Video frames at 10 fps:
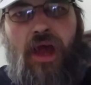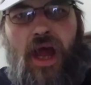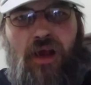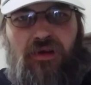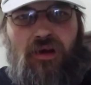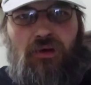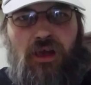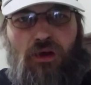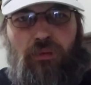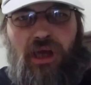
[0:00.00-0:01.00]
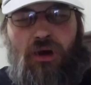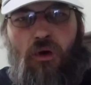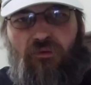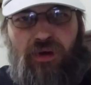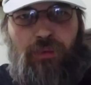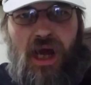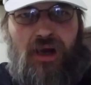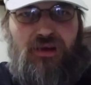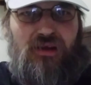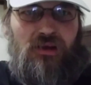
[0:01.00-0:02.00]
as our QB over
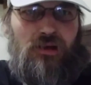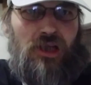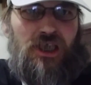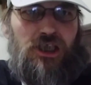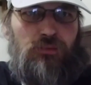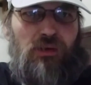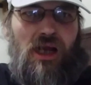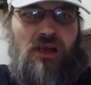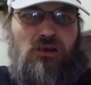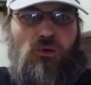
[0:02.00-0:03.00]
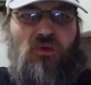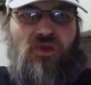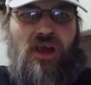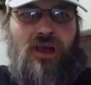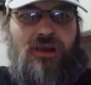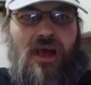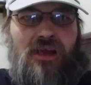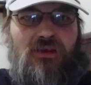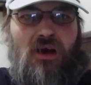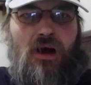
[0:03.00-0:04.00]
Paxton Lynch, but I do think
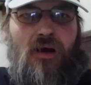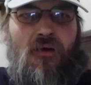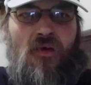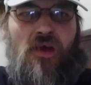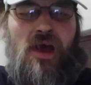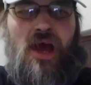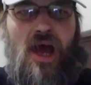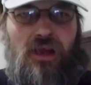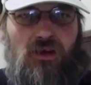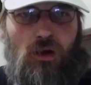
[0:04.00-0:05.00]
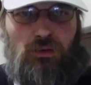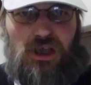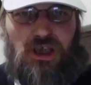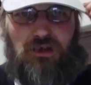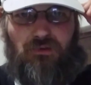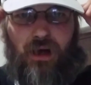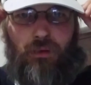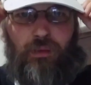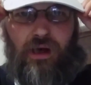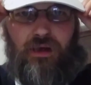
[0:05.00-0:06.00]
that uh, head coach
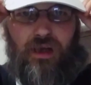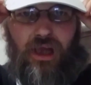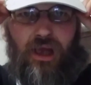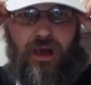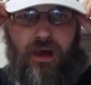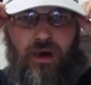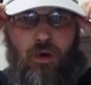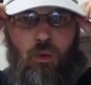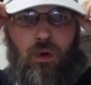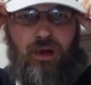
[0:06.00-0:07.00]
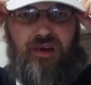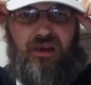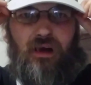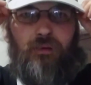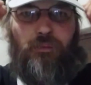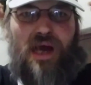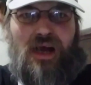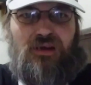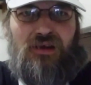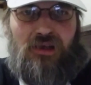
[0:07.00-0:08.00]
Terrell Buckley will start
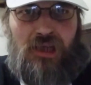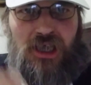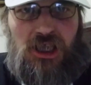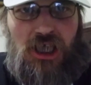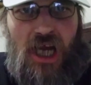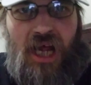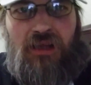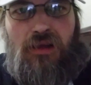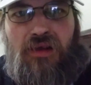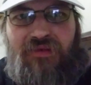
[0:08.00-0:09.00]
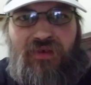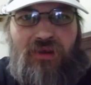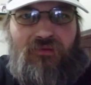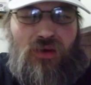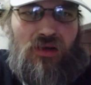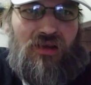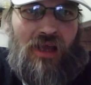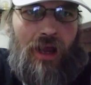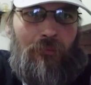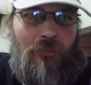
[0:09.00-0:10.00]
Paxton Lynch at least for the first
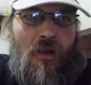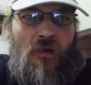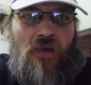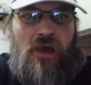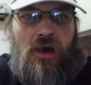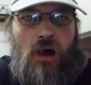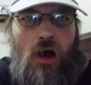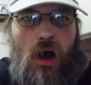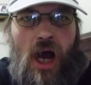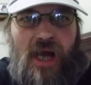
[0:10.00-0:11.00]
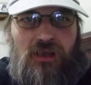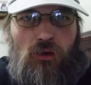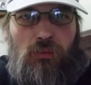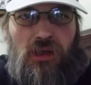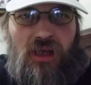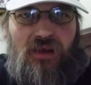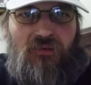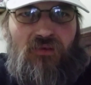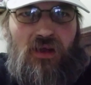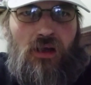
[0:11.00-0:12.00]
game. Uh, I do
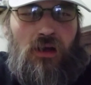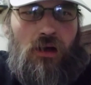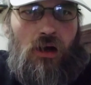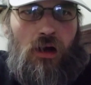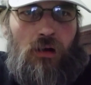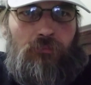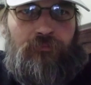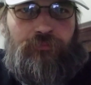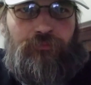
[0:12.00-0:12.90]
believe. Um,